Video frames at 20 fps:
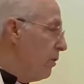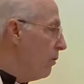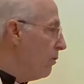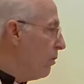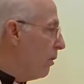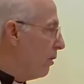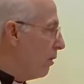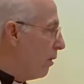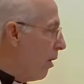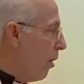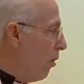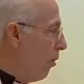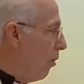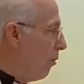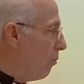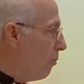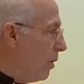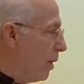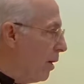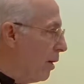This had
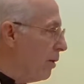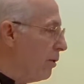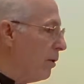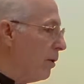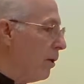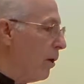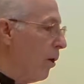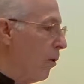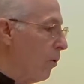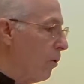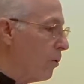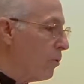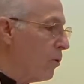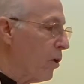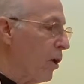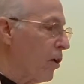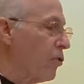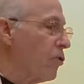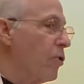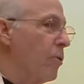long been the
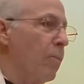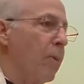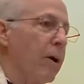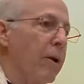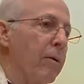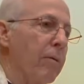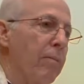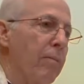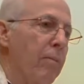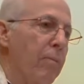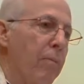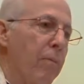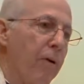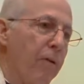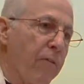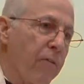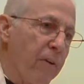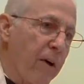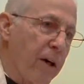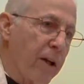Old Testament
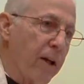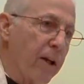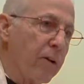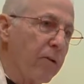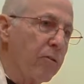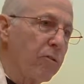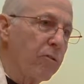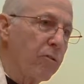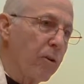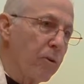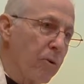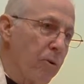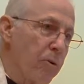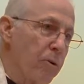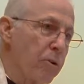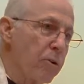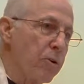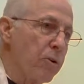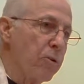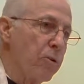prophetic
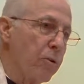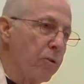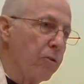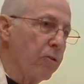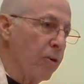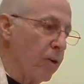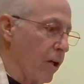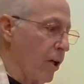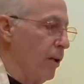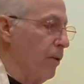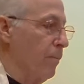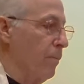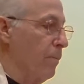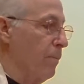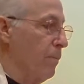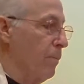solution to sin.